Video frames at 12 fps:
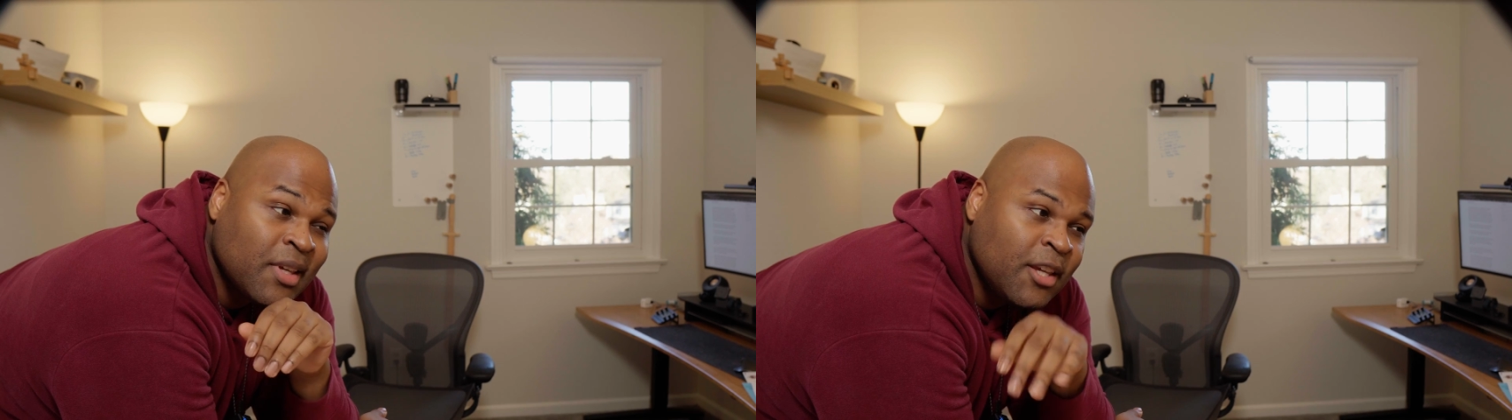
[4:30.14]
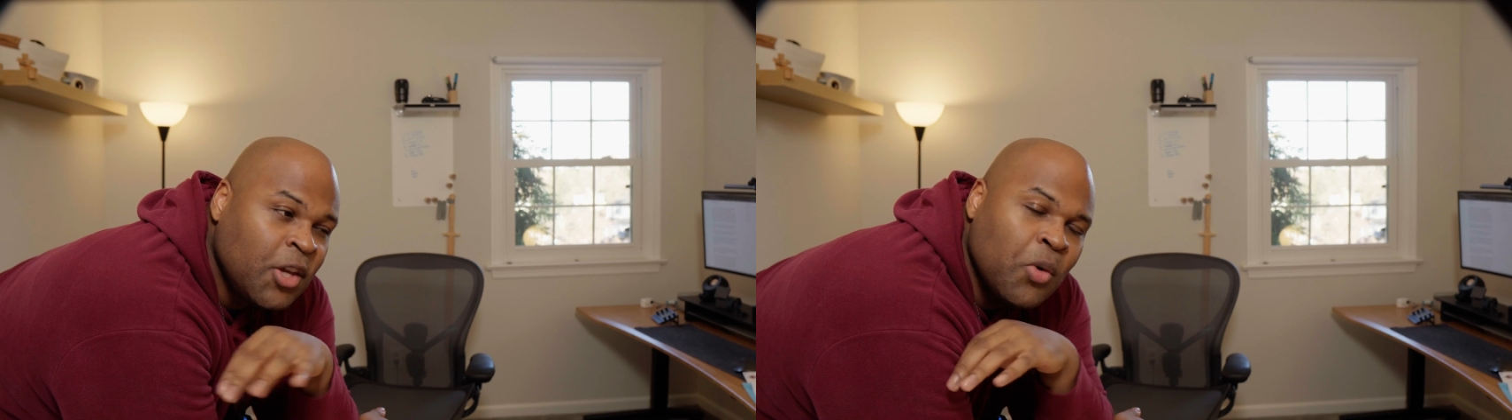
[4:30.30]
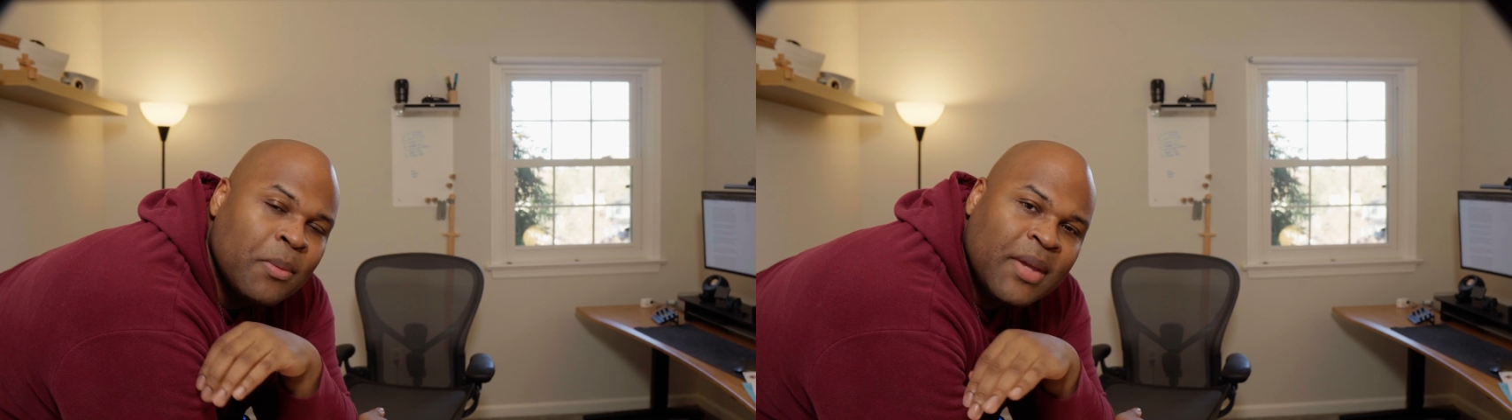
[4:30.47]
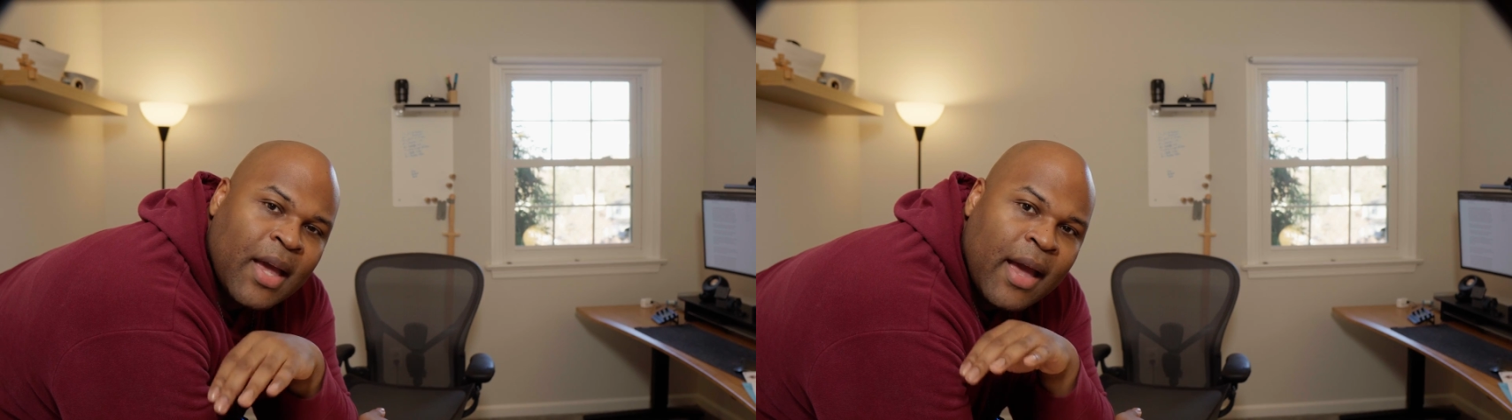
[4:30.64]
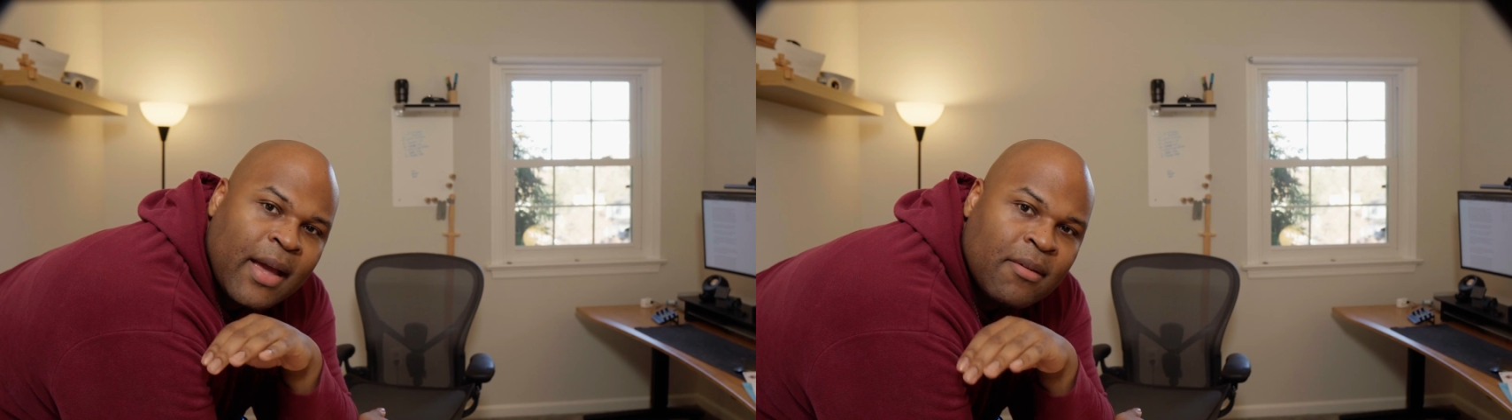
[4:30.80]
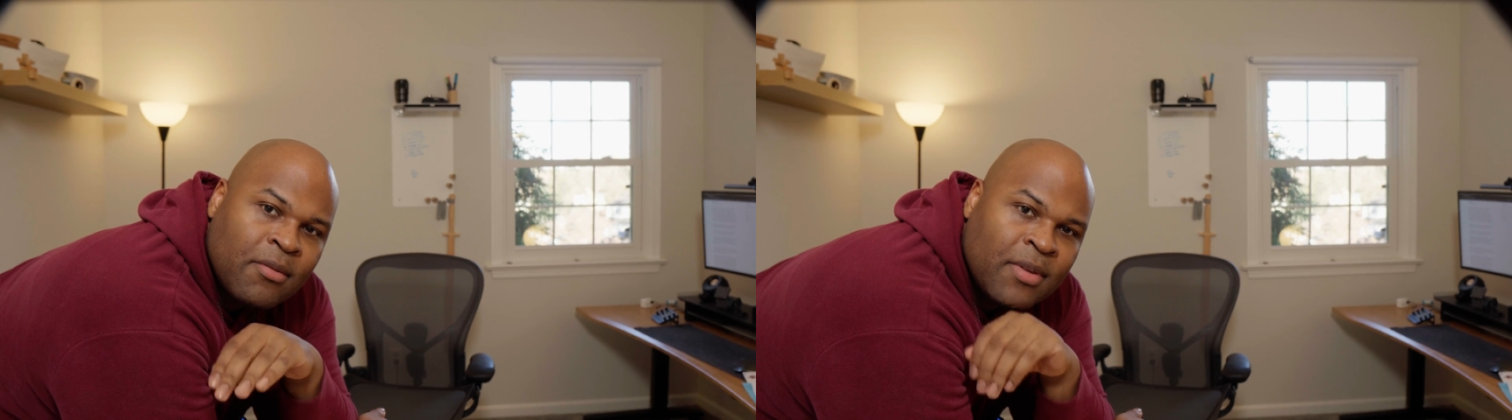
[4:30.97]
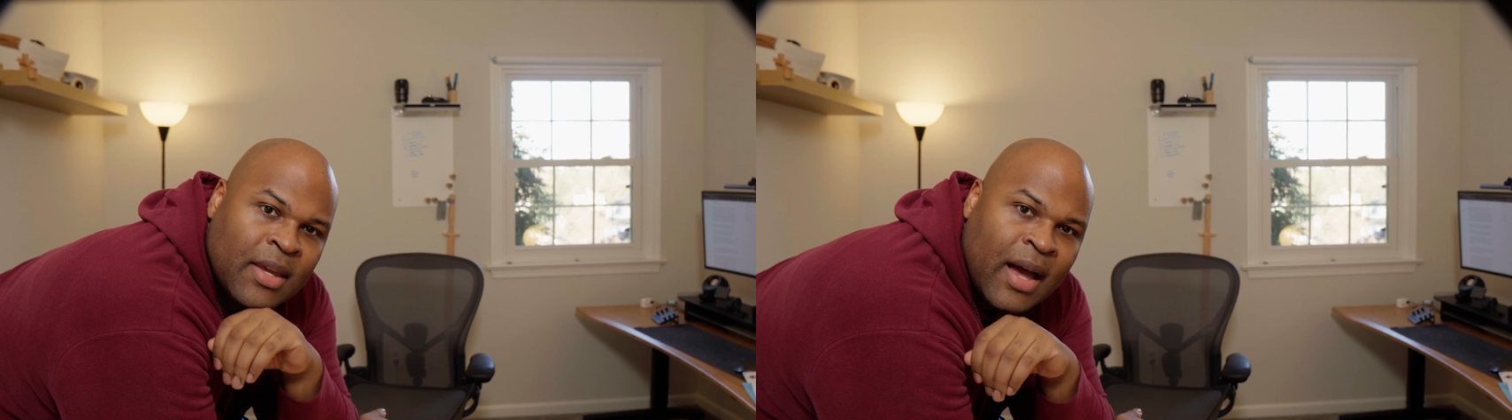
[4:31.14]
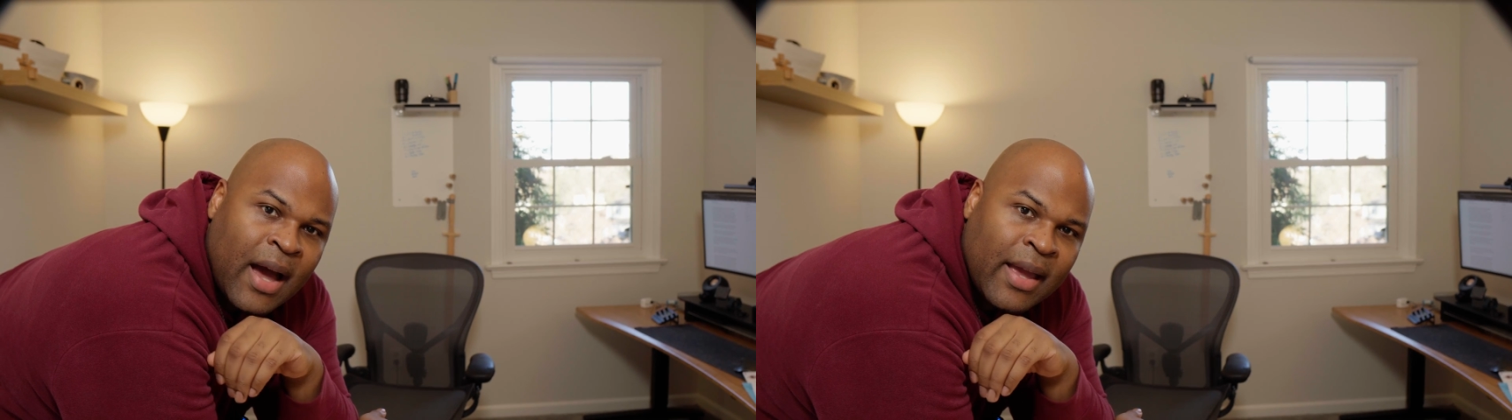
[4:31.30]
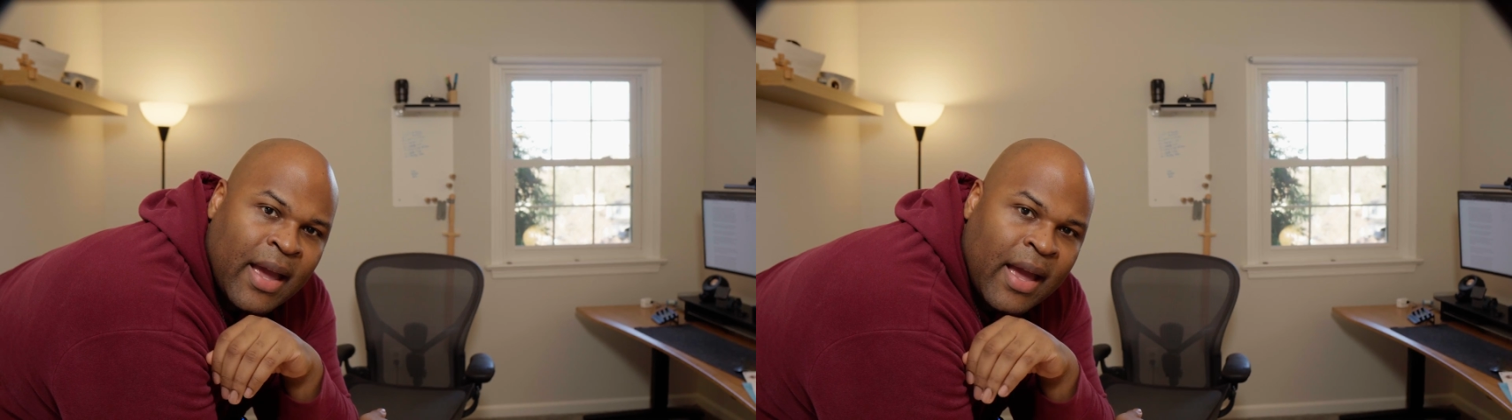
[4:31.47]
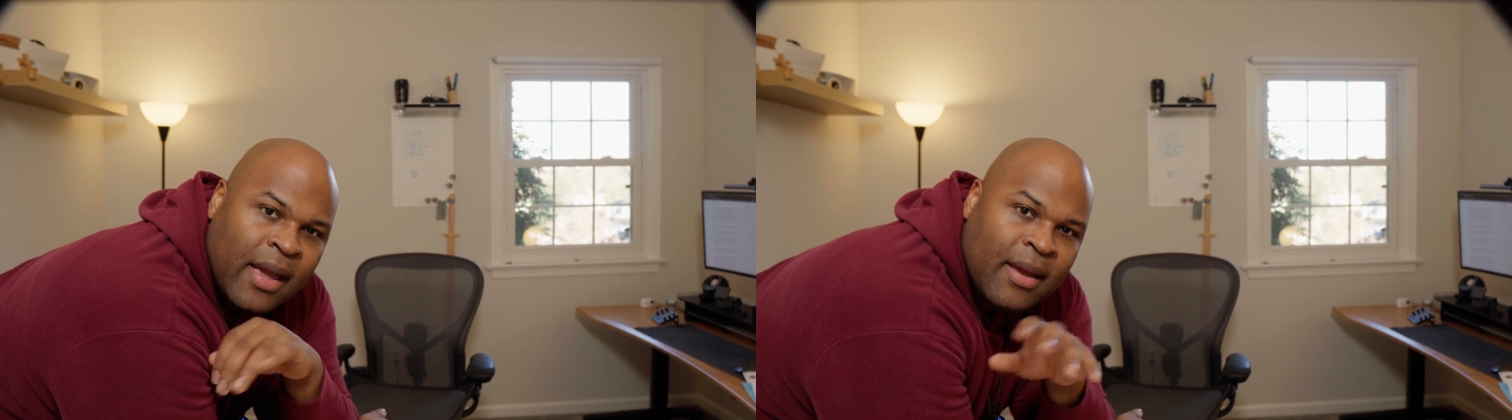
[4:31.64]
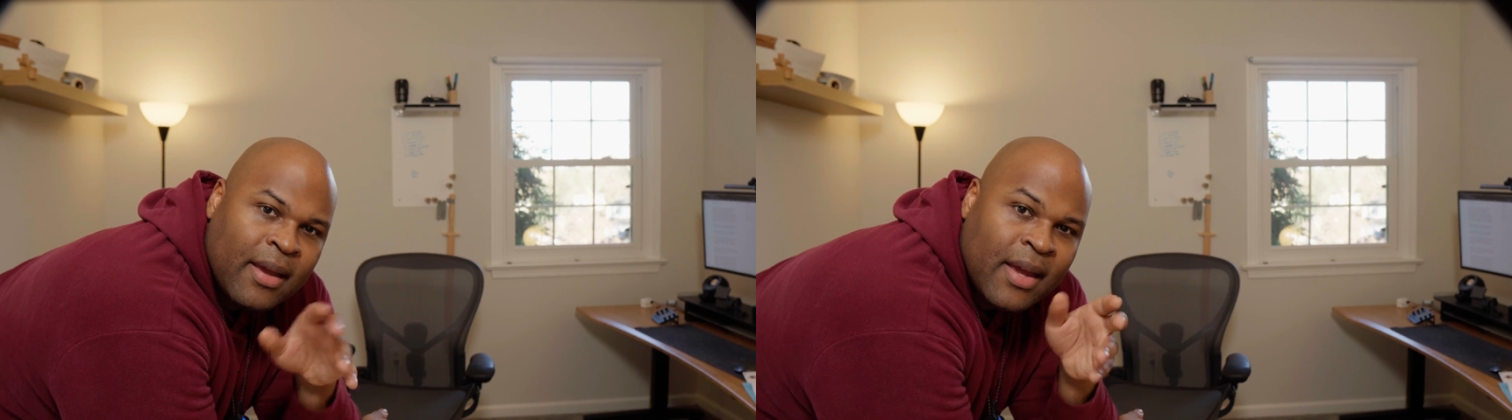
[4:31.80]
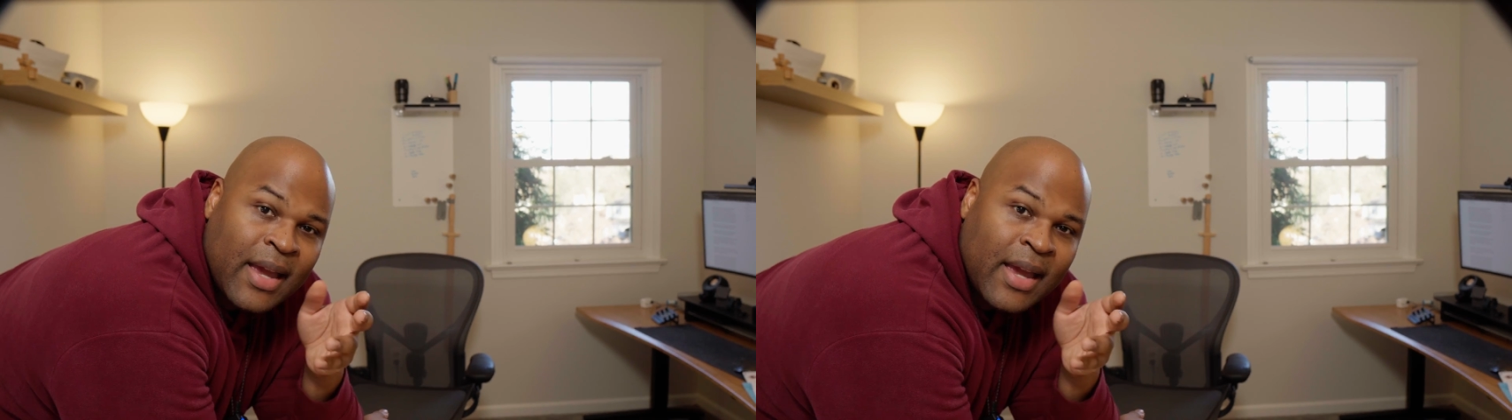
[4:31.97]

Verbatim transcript: the QMK VIA.